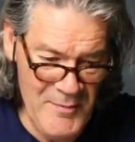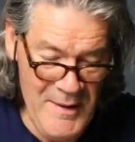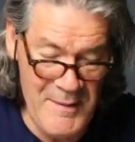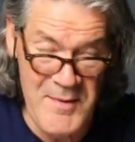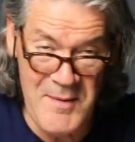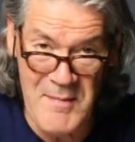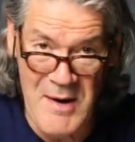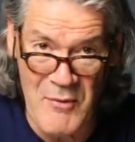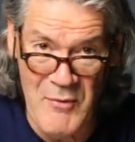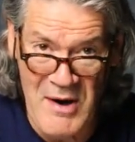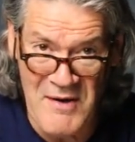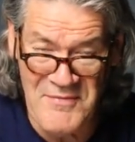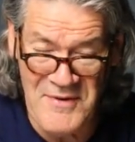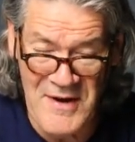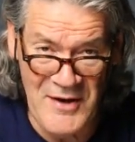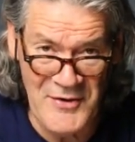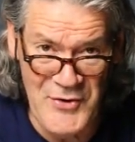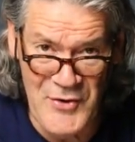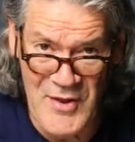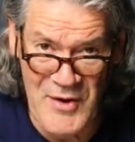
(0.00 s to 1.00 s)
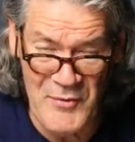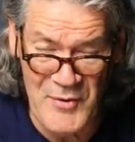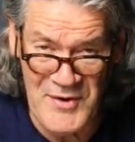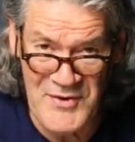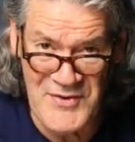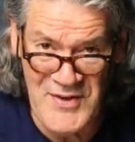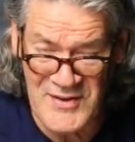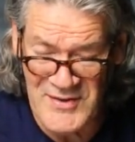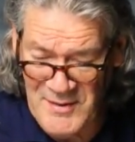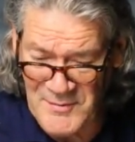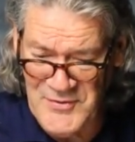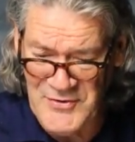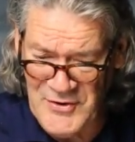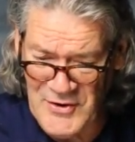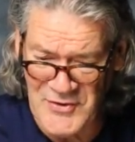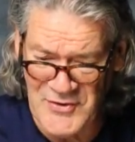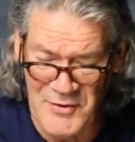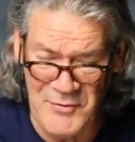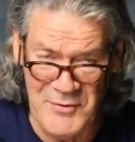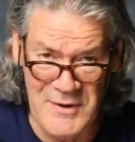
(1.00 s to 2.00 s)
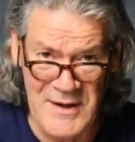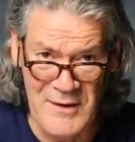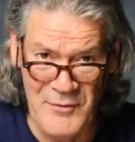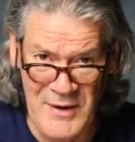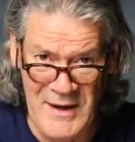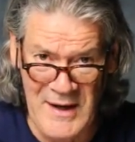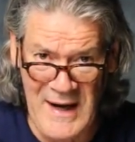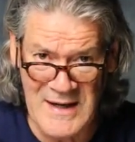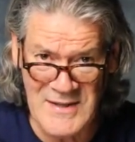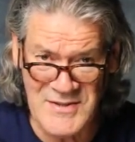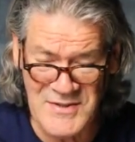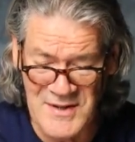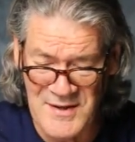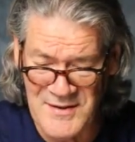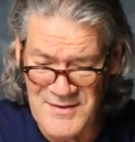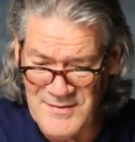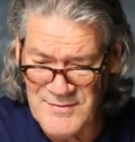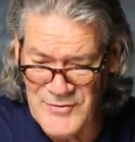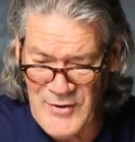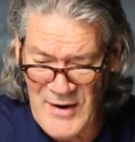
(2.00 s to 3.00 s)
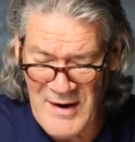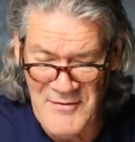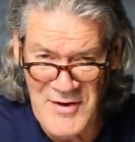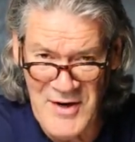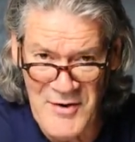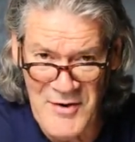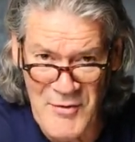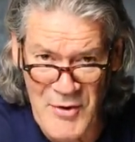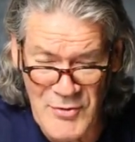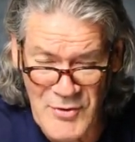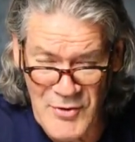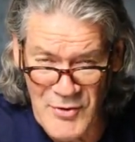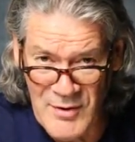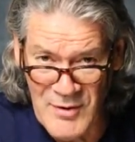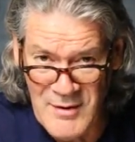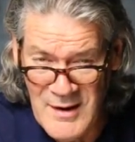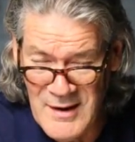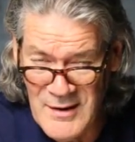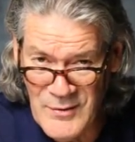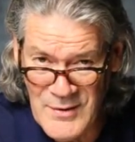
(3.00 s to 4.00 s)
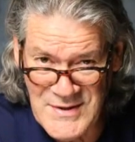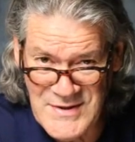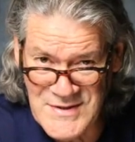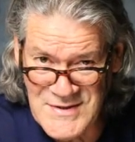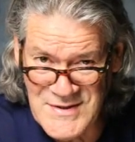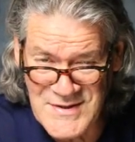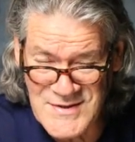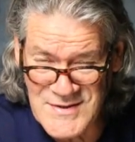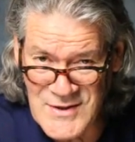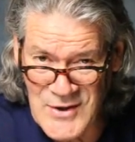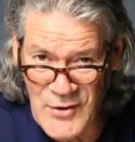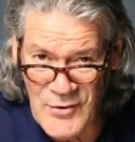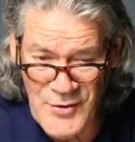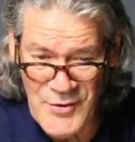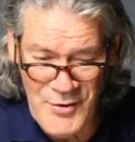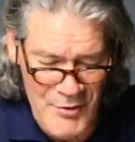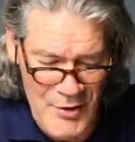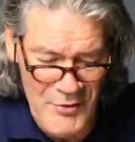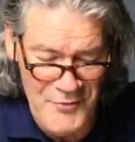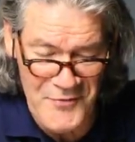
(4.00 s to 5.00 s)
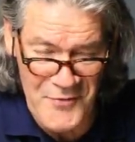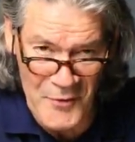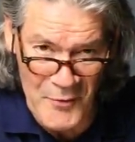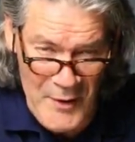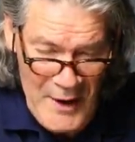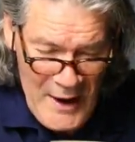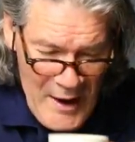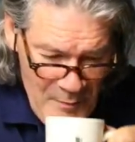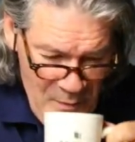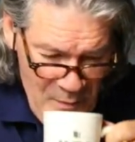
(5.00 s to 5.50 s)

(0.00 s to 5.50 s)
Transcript: Maybe my wife and I'll do that one of these days. I'm seriously, we, we're actually driving down the road going, we should just go on the road for a while.